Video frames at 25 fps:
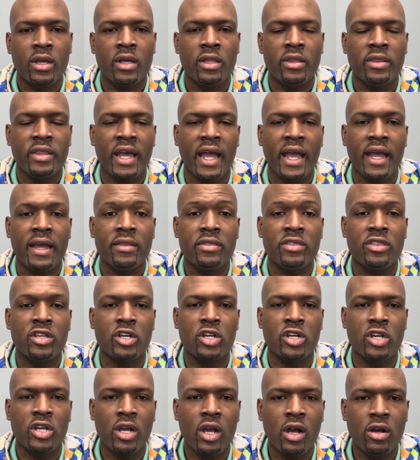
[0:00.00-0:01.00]
that the
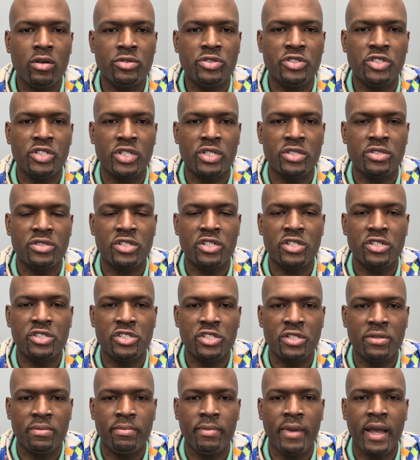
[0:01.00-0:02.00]
coaches
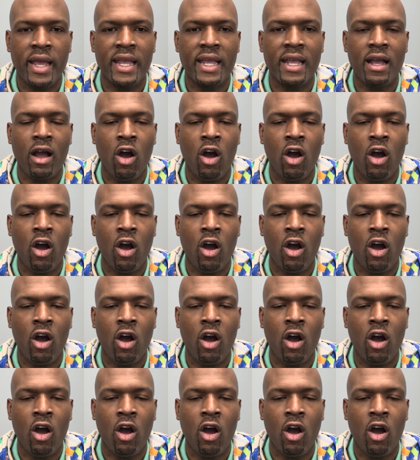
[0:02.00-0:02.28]
should make